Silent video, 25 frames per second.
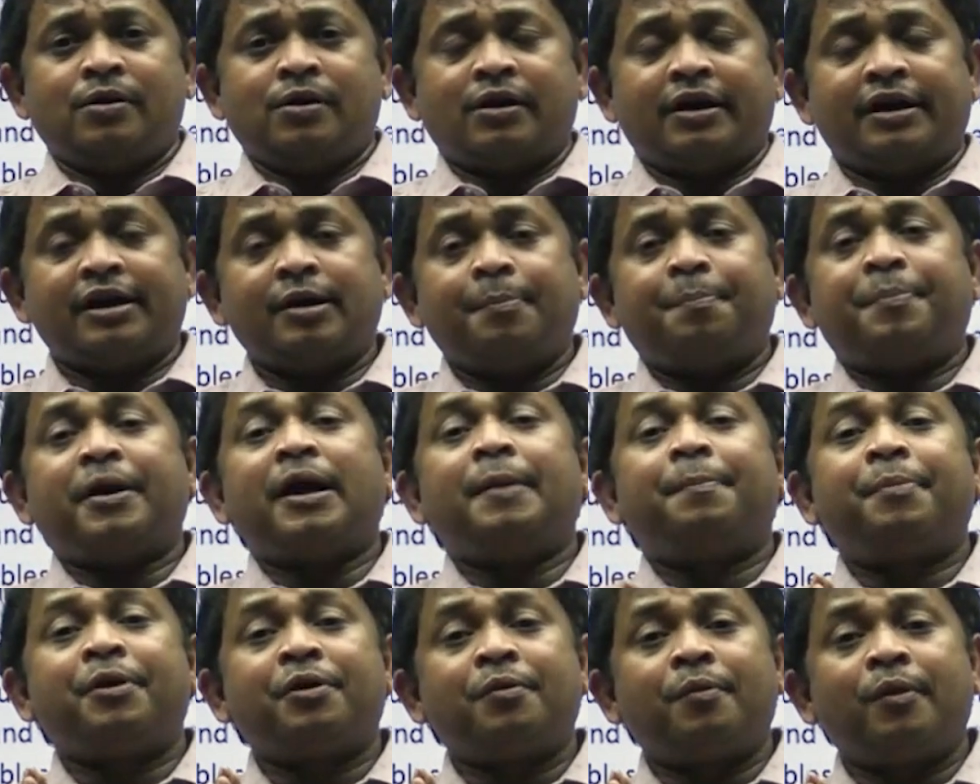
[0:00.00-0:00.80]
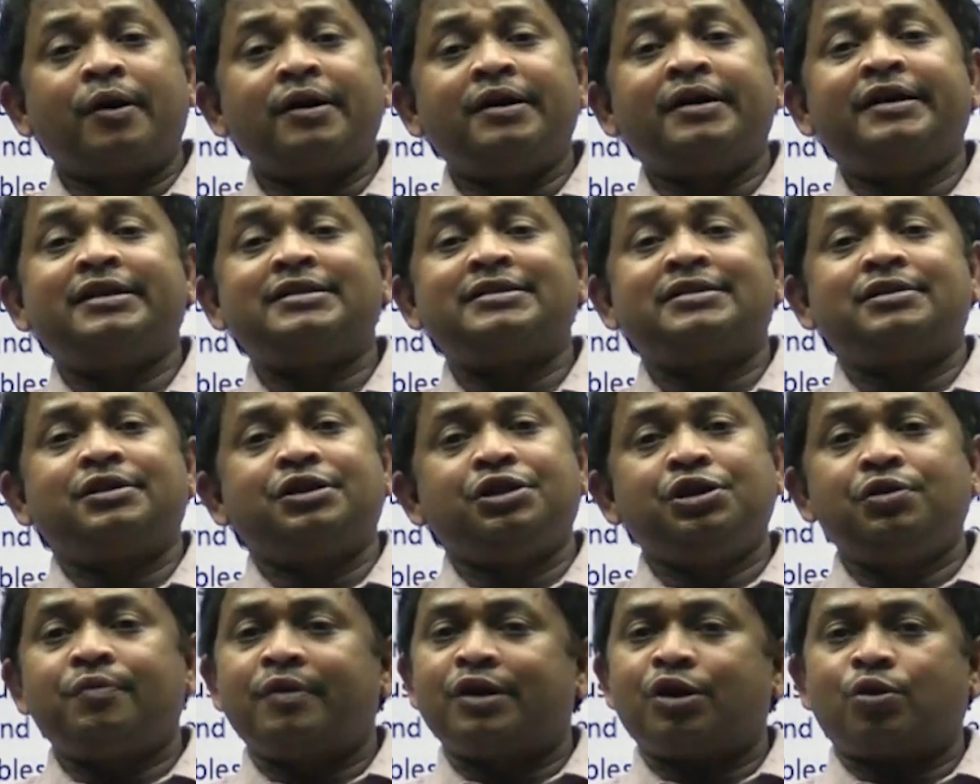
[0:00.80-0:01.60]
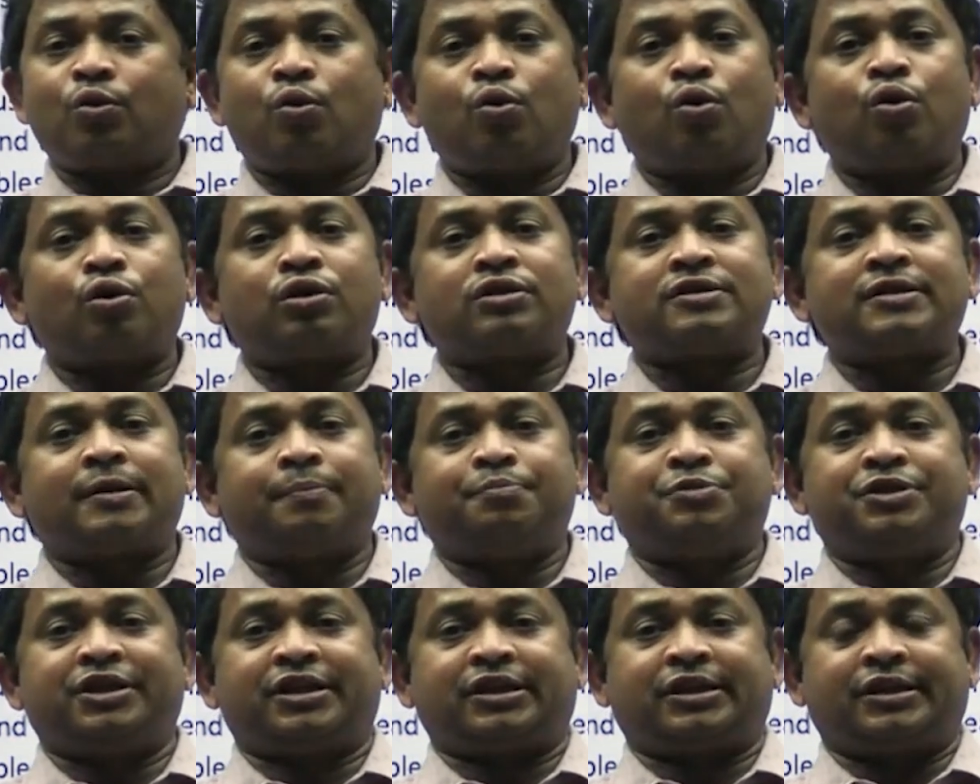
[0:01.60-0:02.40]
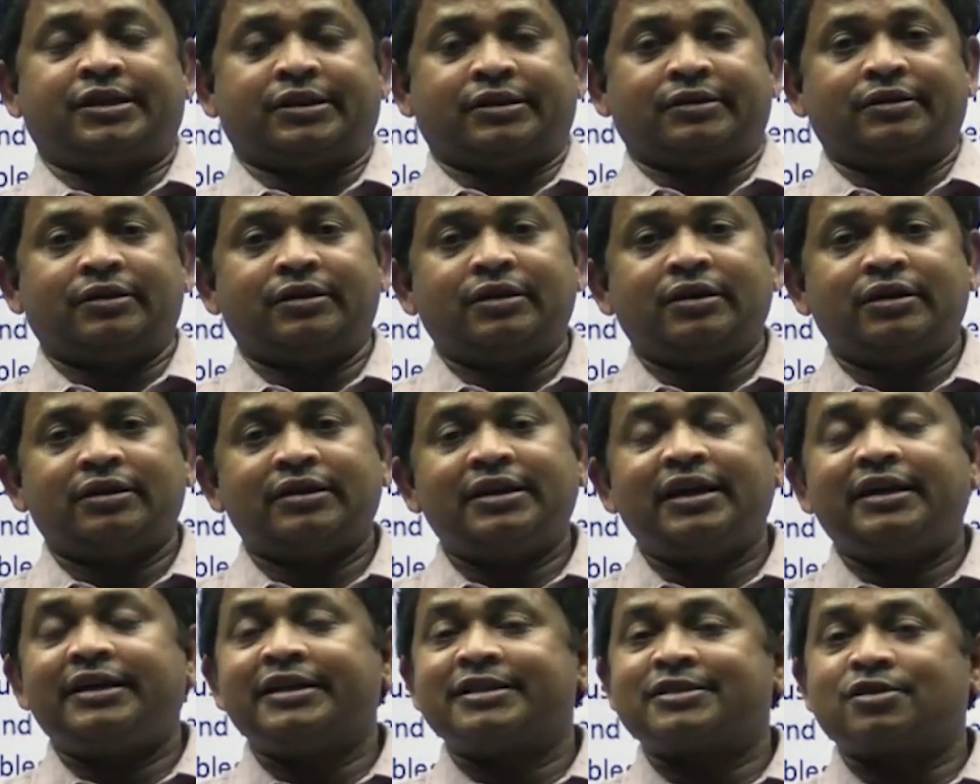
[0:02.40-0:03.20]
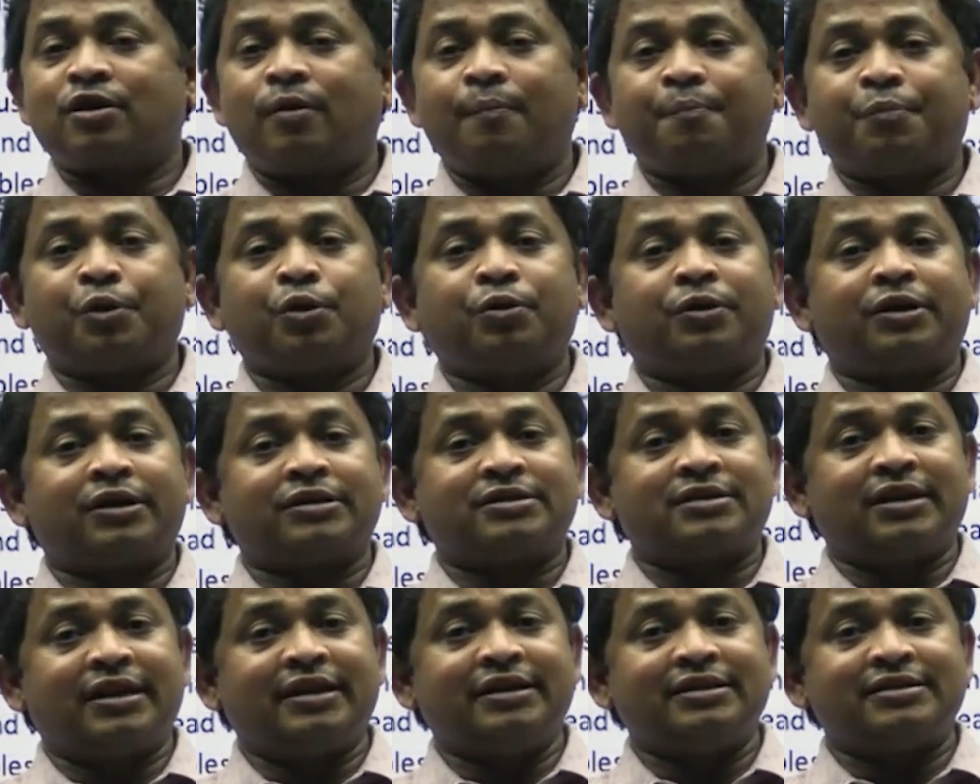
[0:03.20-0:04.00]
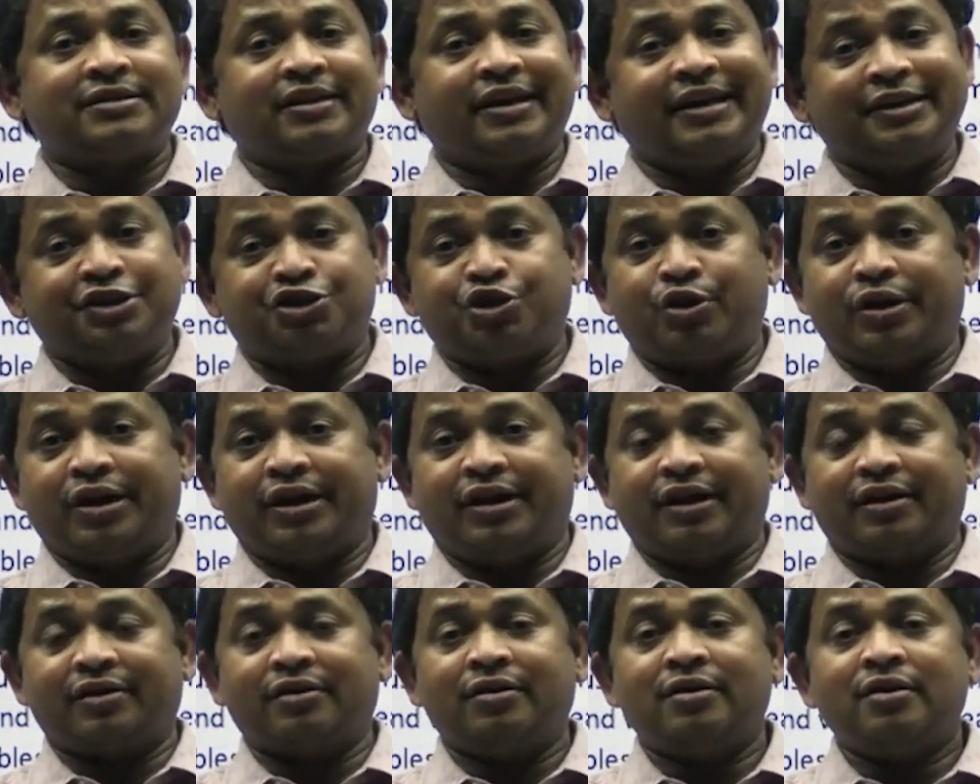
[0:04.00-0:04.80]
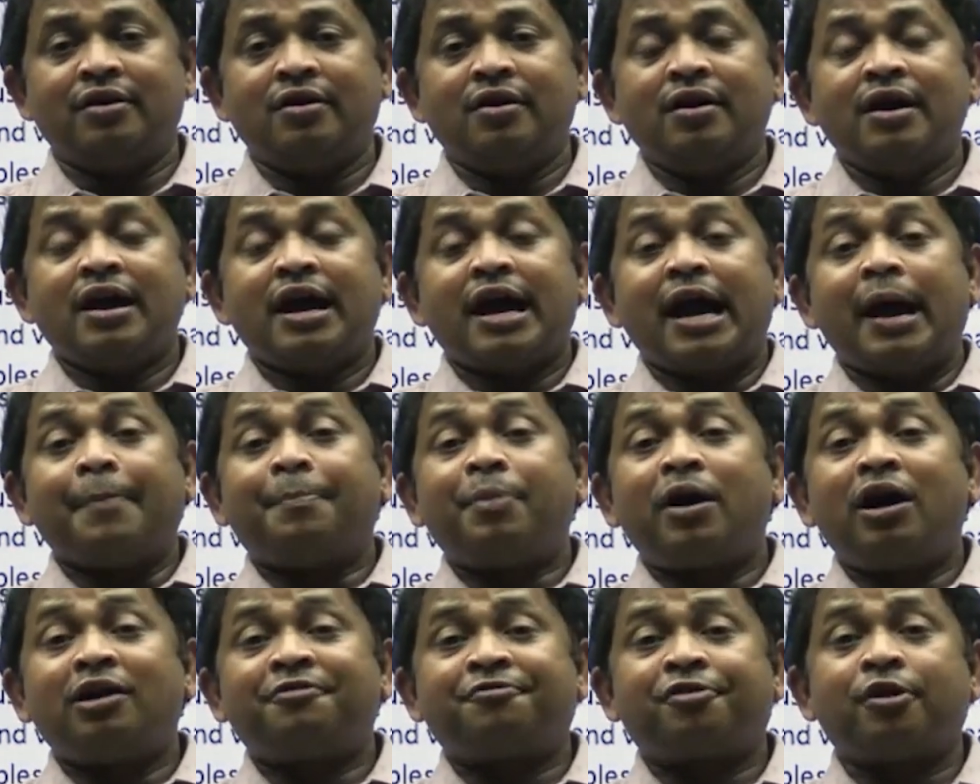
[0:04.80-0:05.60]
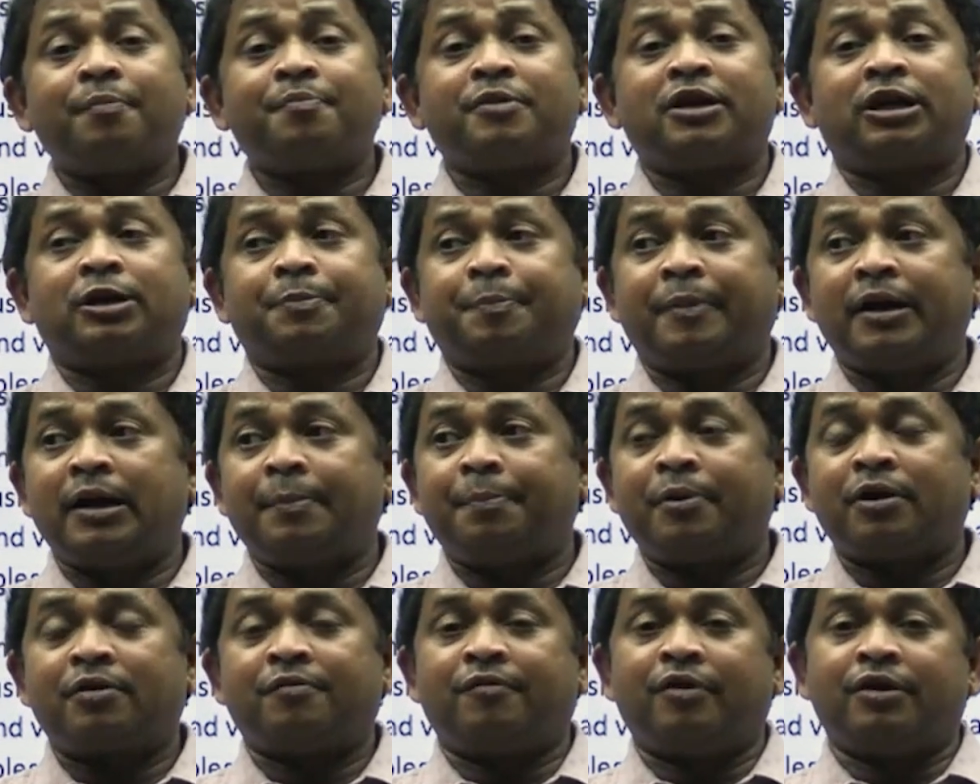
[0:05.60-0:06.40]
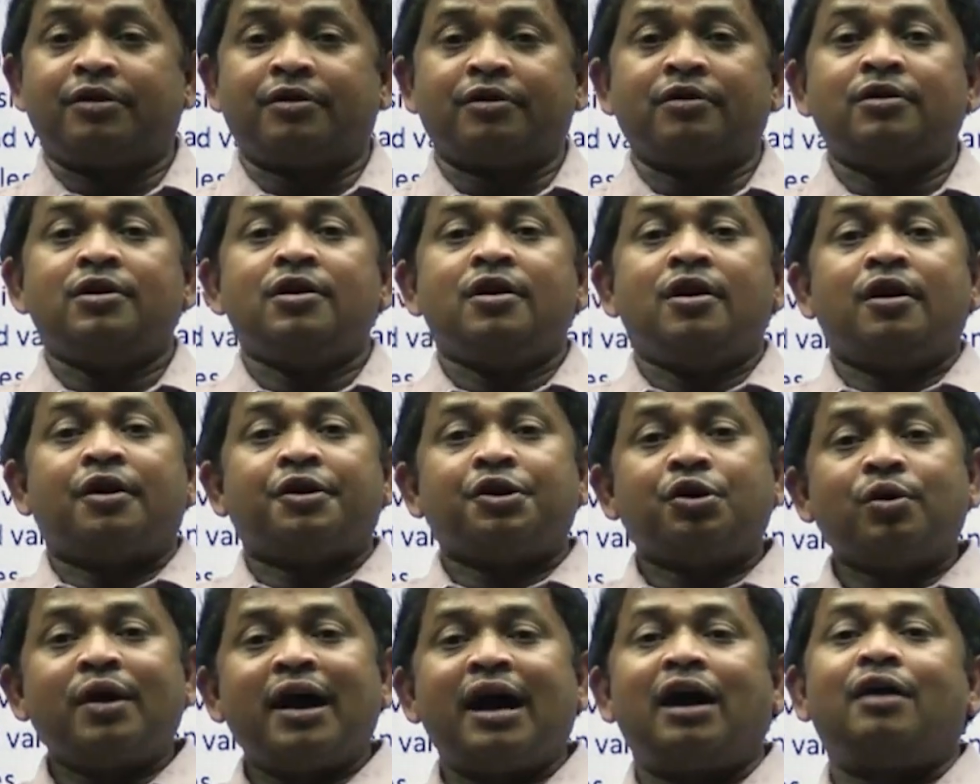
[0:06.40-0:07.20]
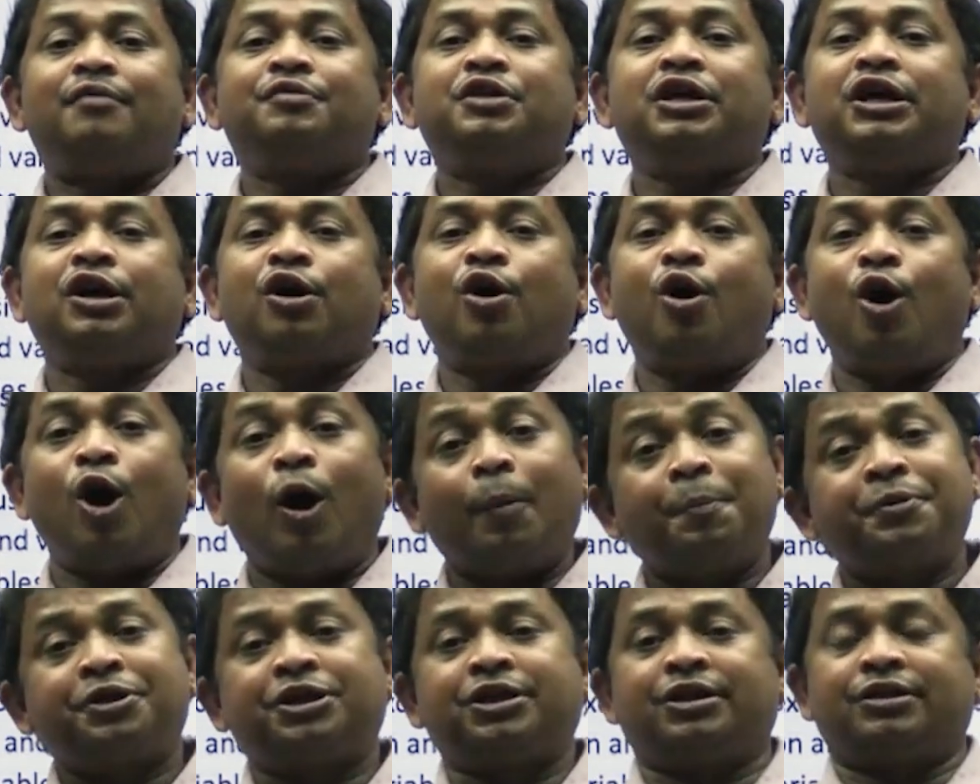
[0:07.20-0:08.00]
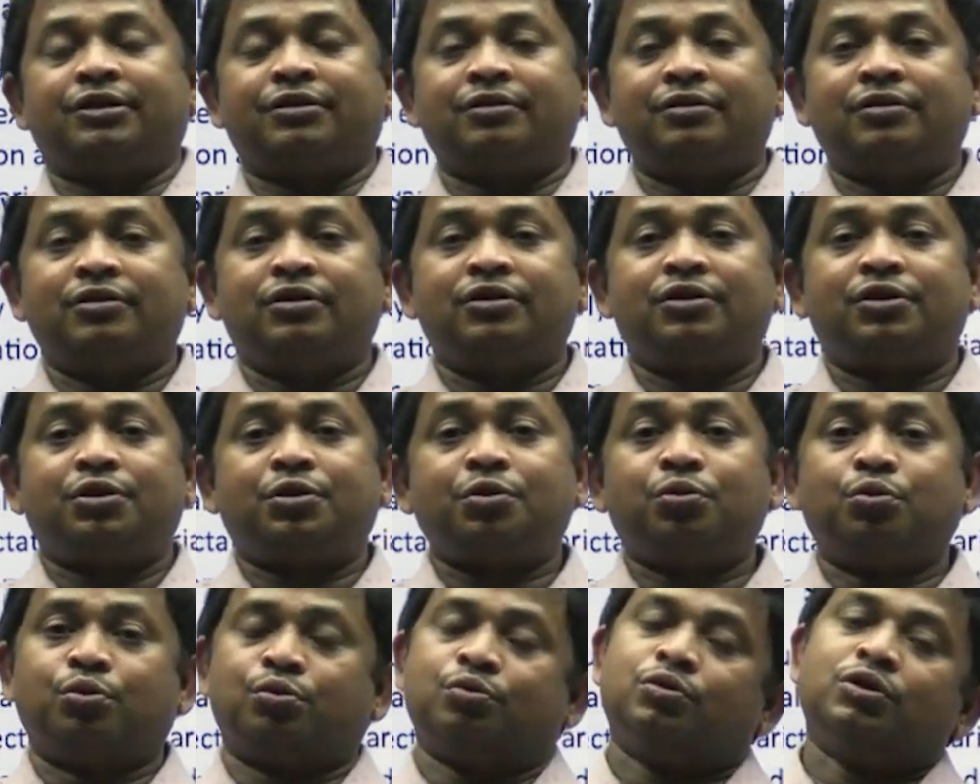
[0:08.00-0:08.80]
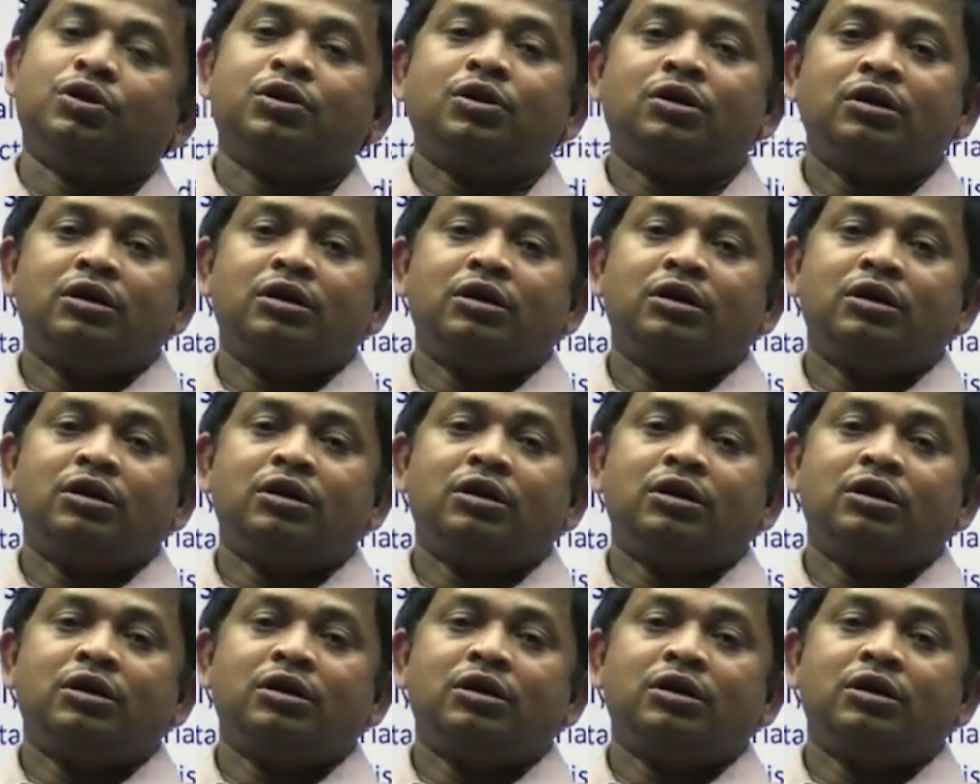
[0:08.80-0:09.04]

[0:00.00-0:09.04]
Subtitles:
you know, paper 1 is your core subject, that is computer science engineering. Apart from that paper 1, you have the option to